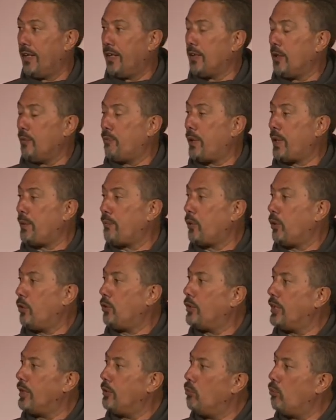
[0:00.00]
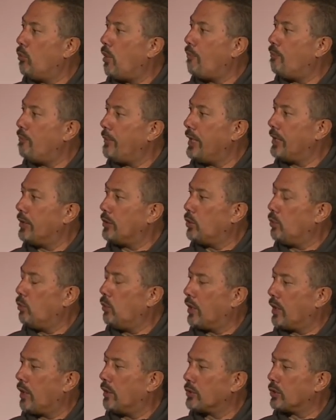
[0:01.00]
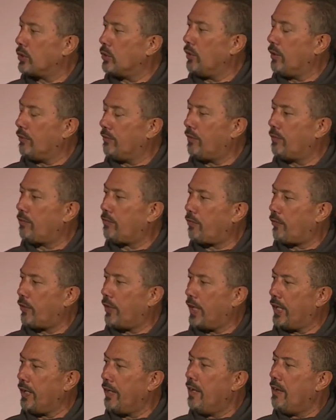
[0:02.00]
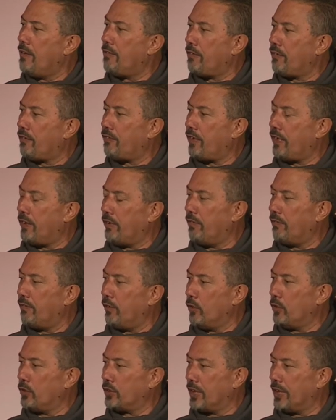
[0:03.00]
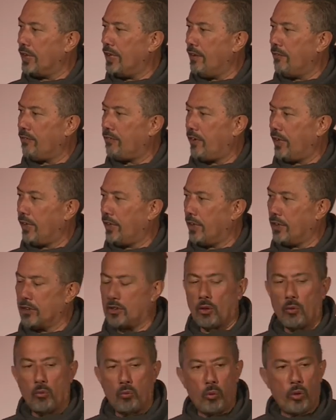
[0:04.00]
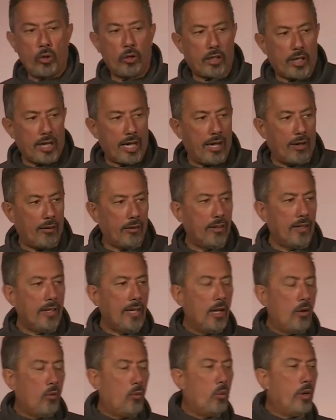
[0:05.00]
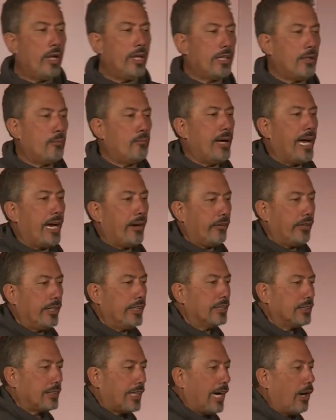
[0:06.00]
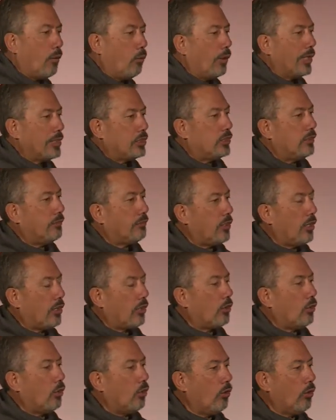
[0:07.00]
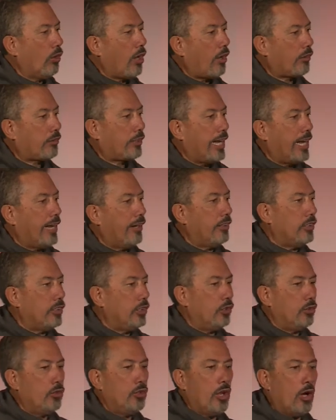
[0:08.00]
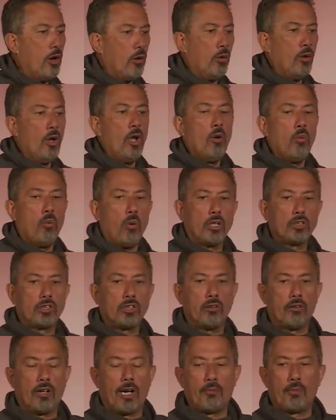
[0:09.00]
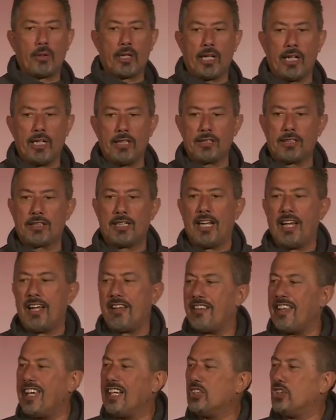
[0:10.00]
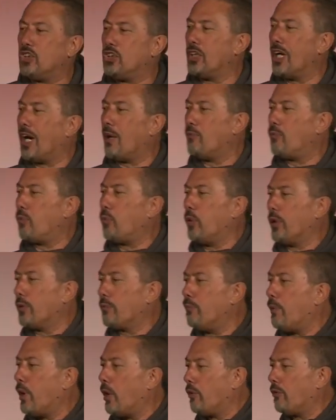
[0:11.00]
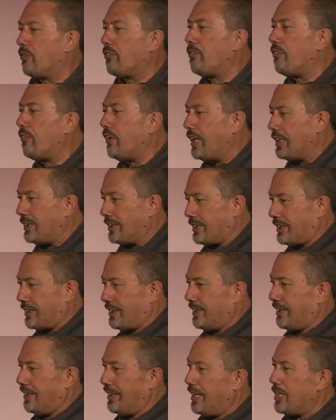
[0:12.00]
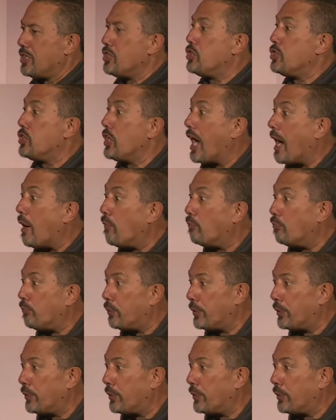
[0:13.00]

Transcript: The people who didn't want me to do what I was doing for free for fear of losing their funding. So work out where the barriers are. Once you've got it all locked down and you know what you're up against, then jump with both feet. Jump.